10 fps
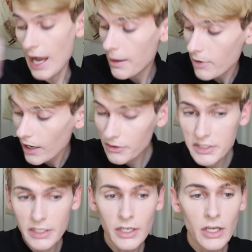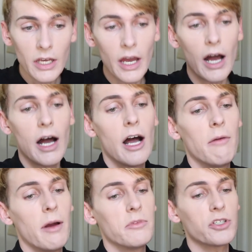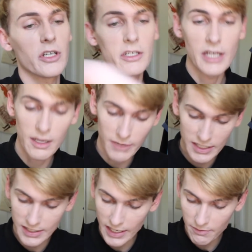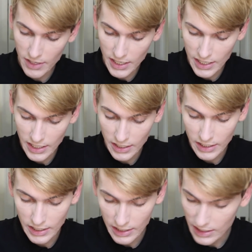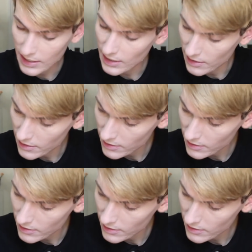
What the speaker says: eyebrows. I'm just going to take my Sigma